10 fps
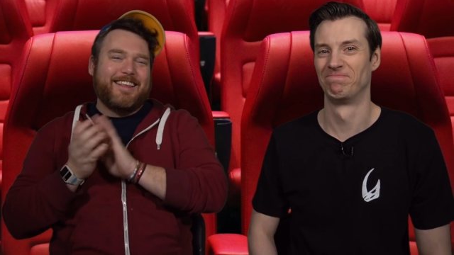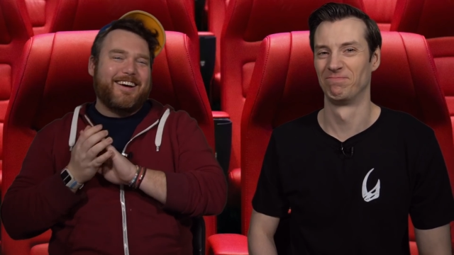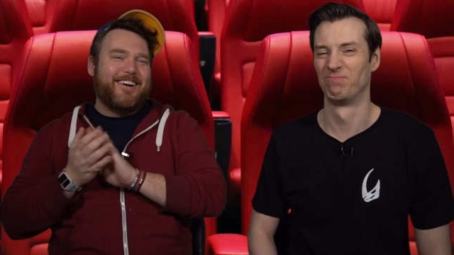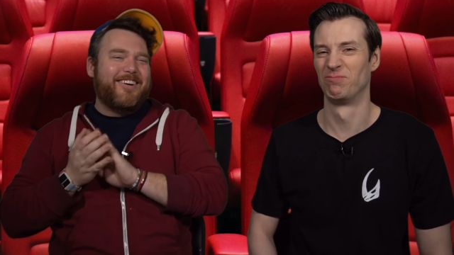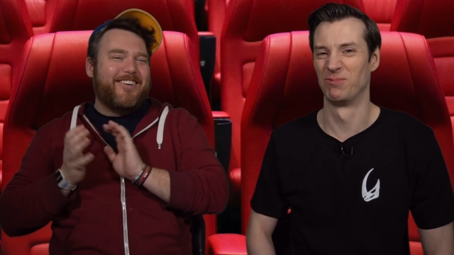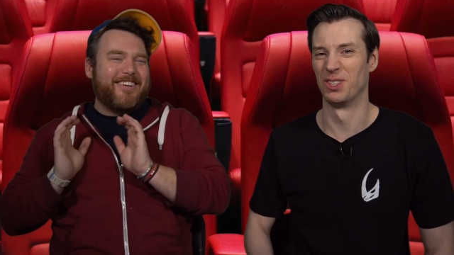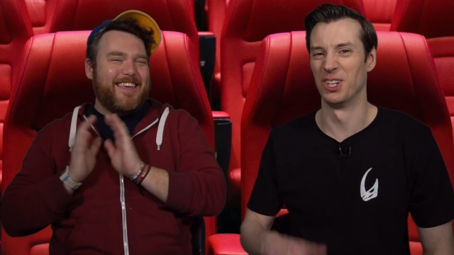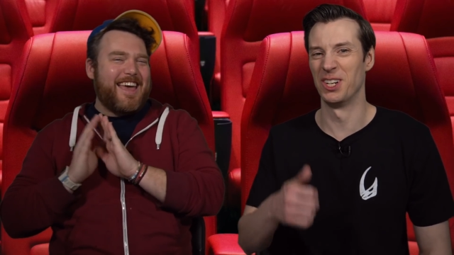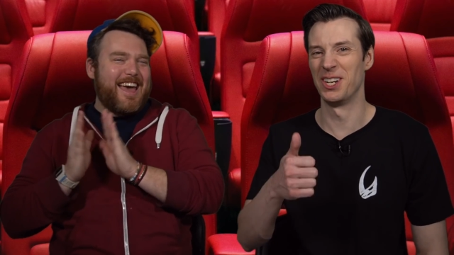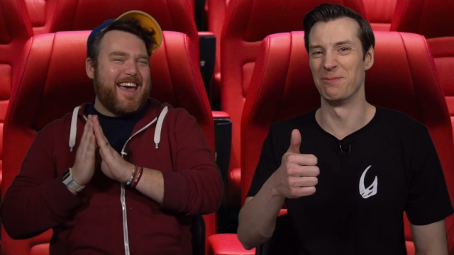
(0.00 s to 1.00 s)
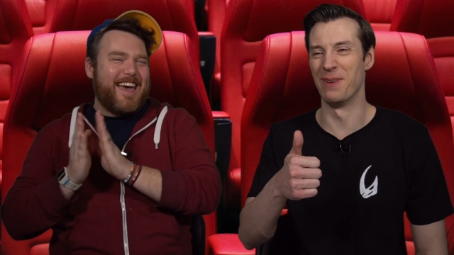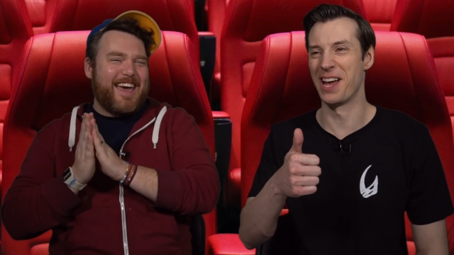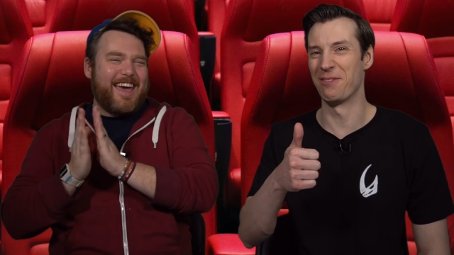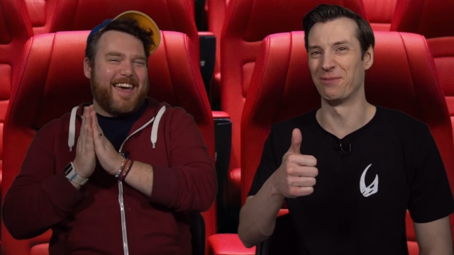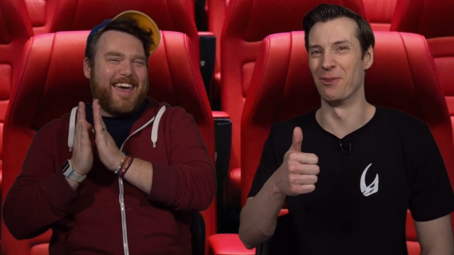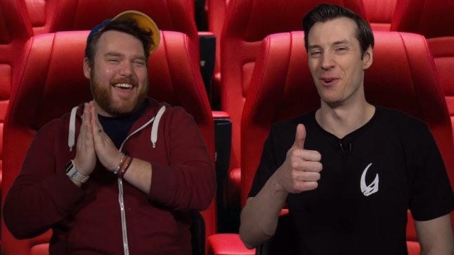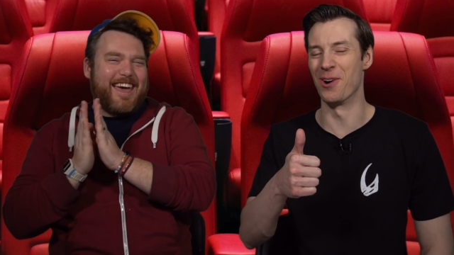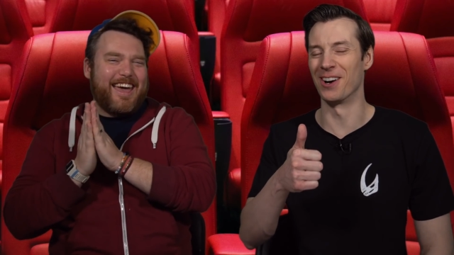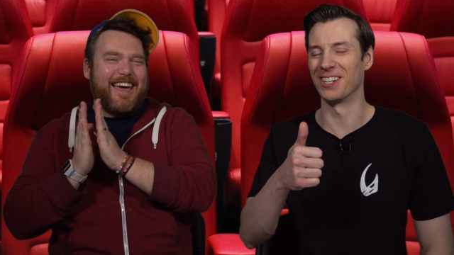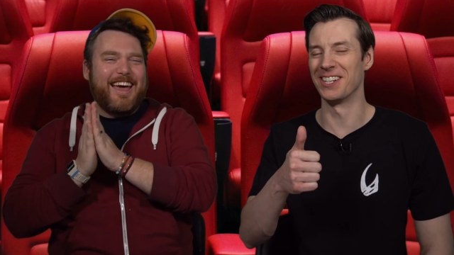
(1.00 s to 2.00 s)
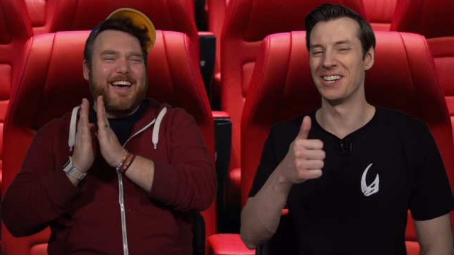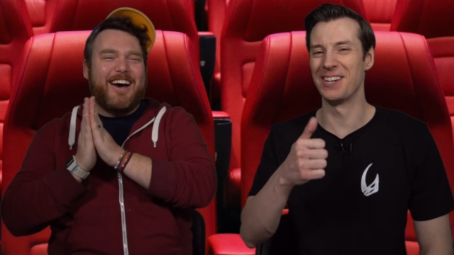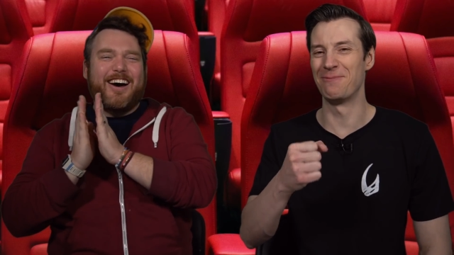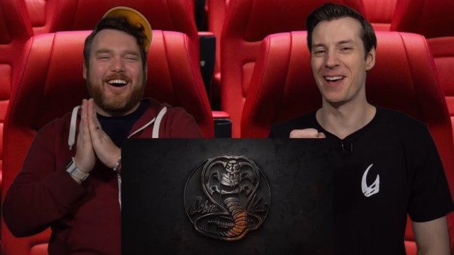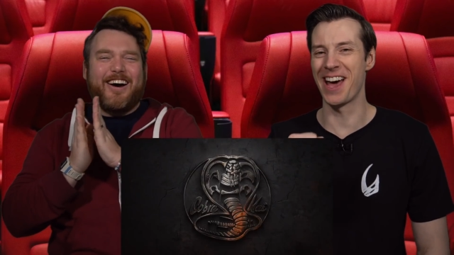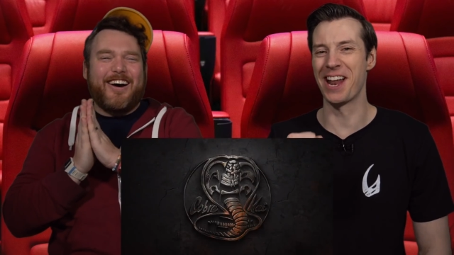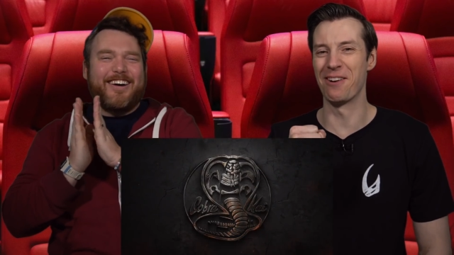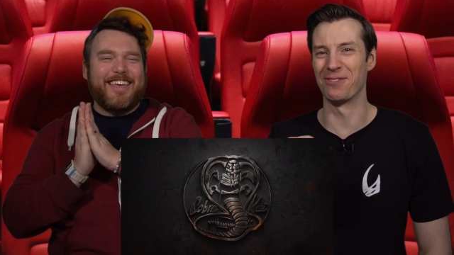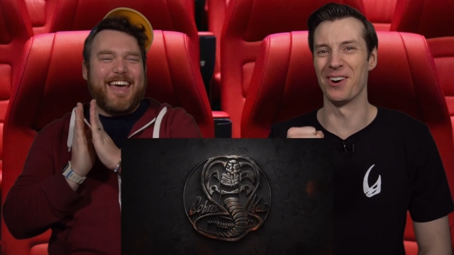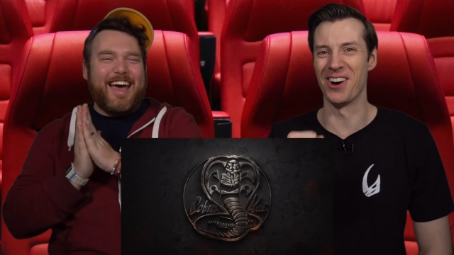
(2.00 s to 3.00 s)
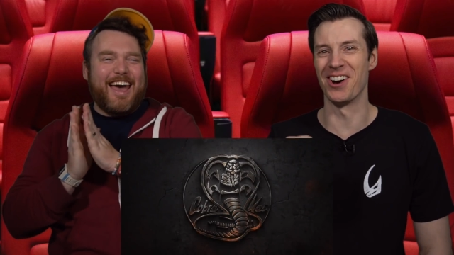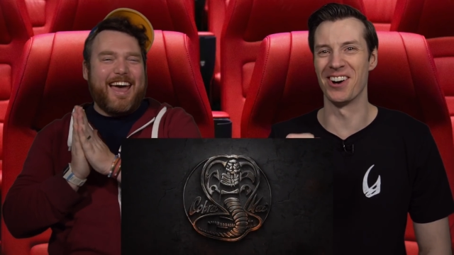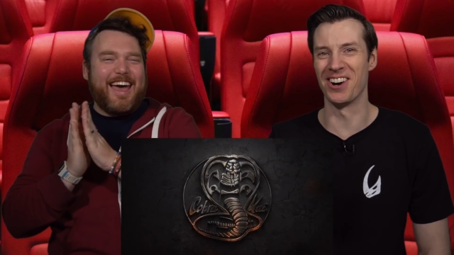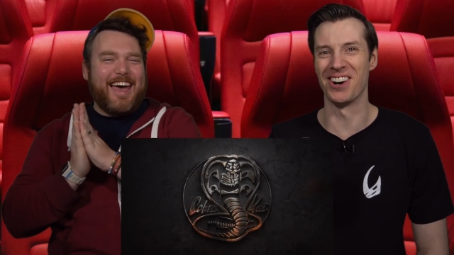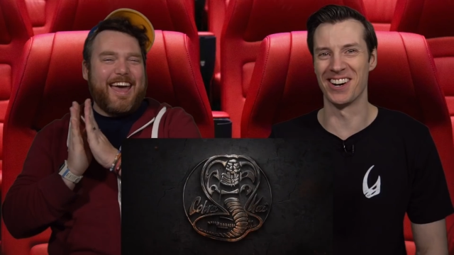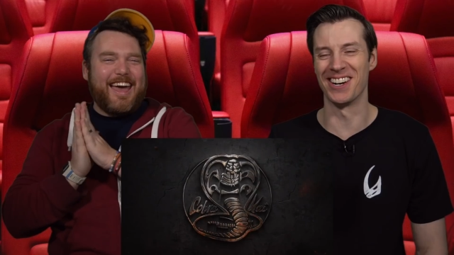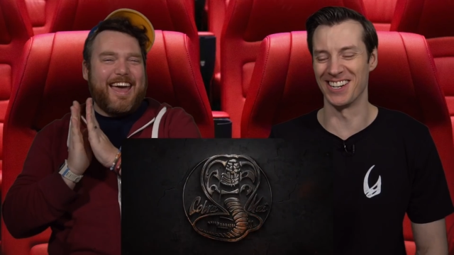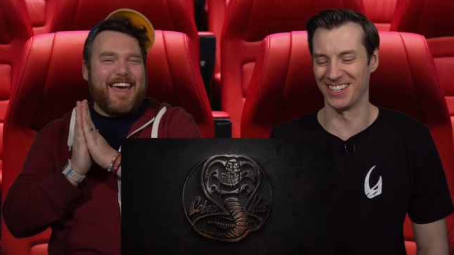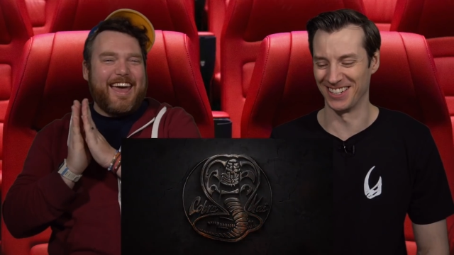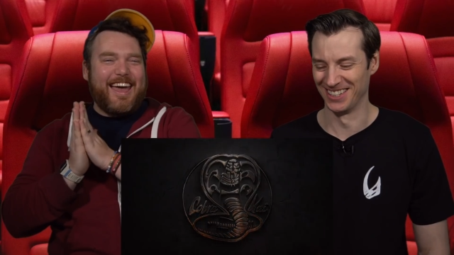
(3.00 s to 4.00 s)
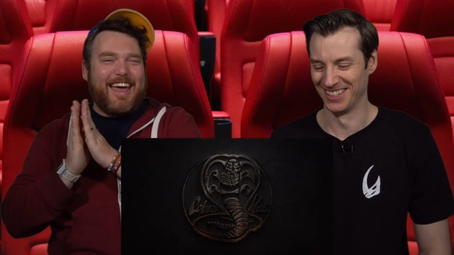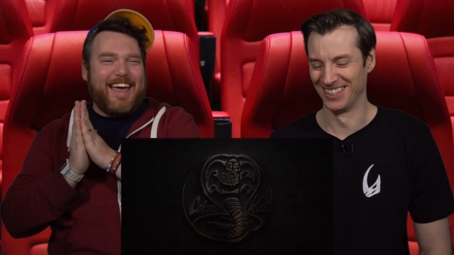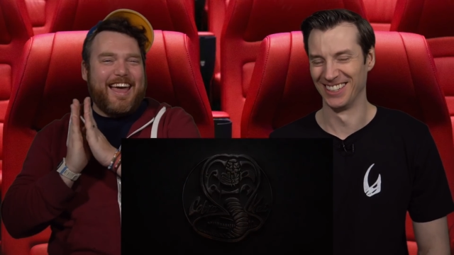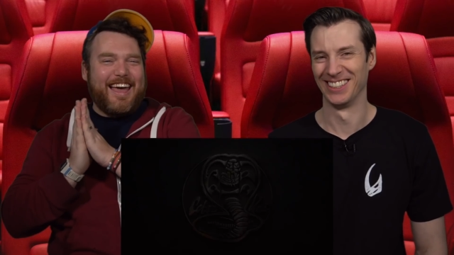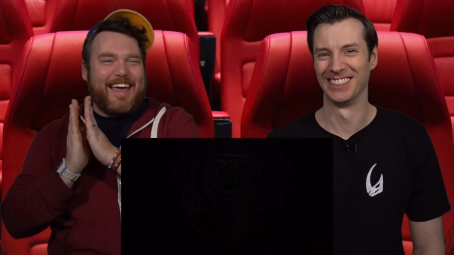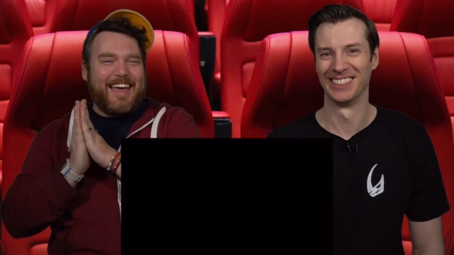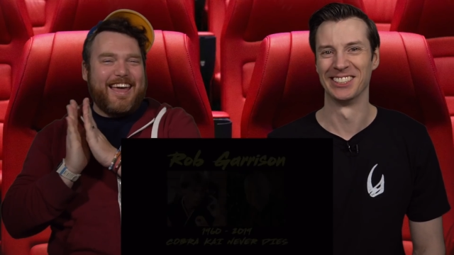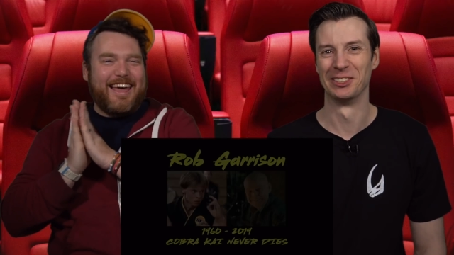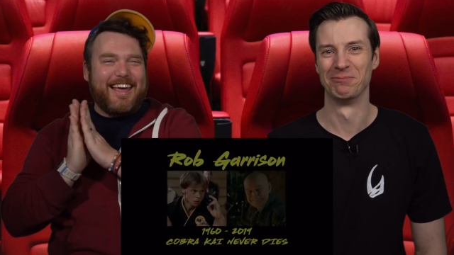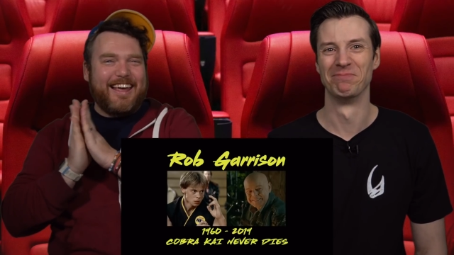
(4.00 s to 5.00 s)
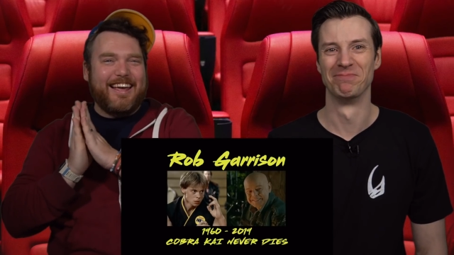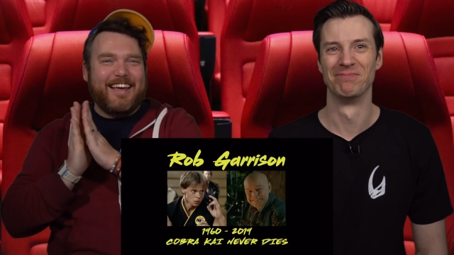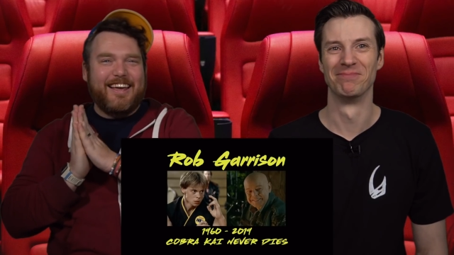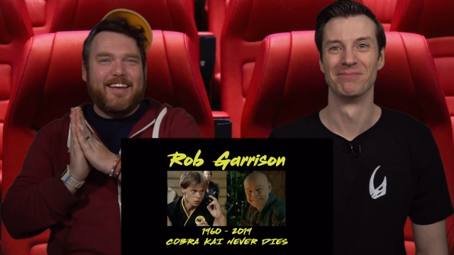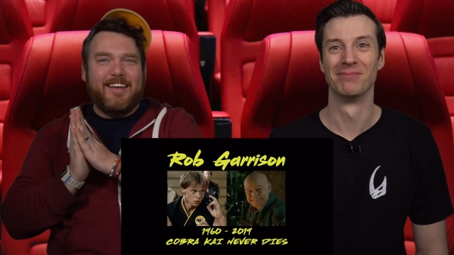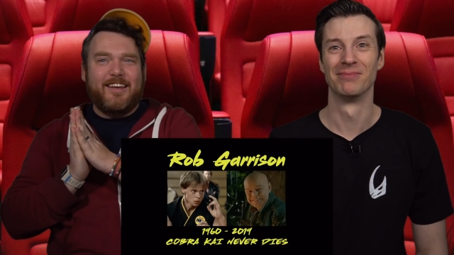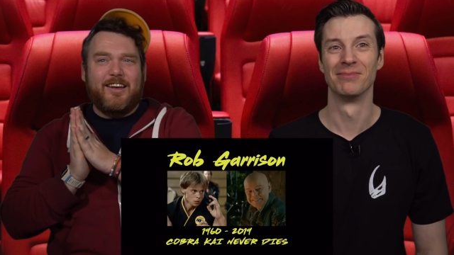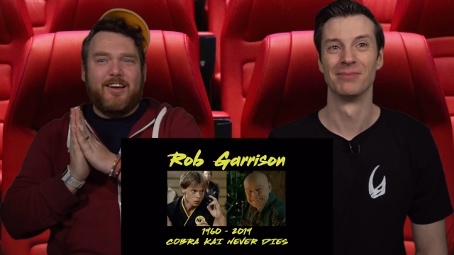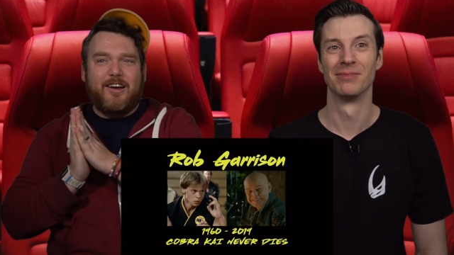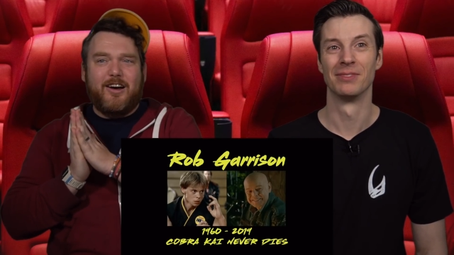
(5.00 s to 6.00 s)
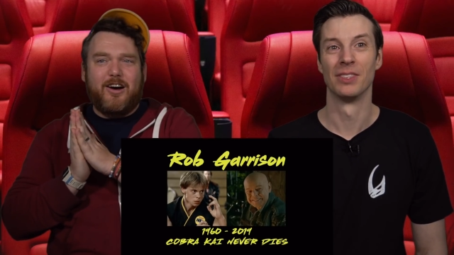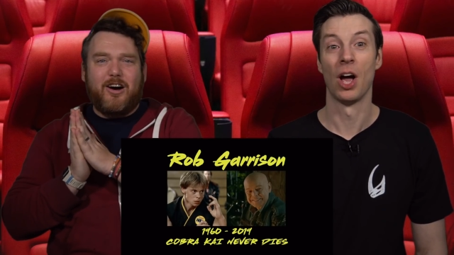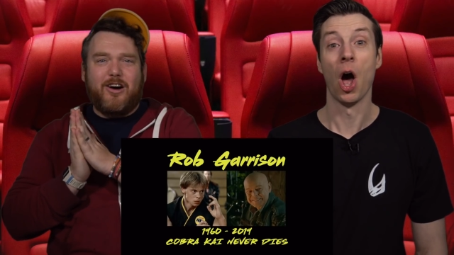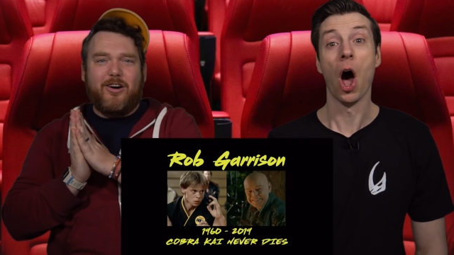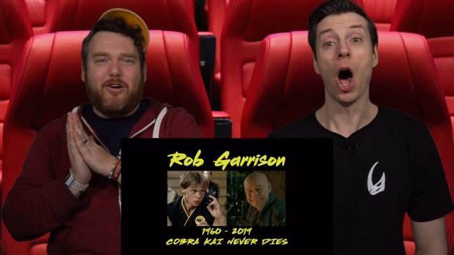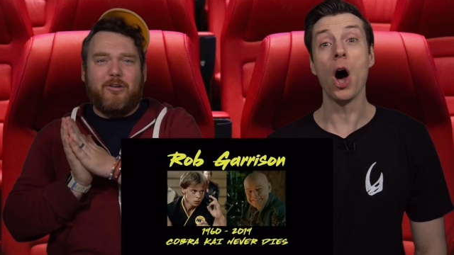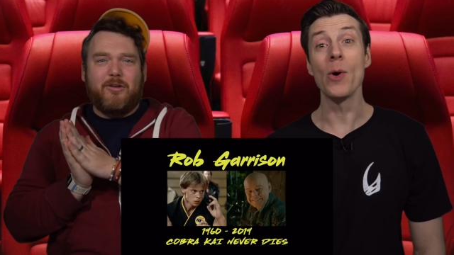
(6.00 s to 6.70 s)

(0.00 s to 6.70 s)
Speaker 1: Oh, good yay. metaphor. Good oh, metaphor. Yay. Oh.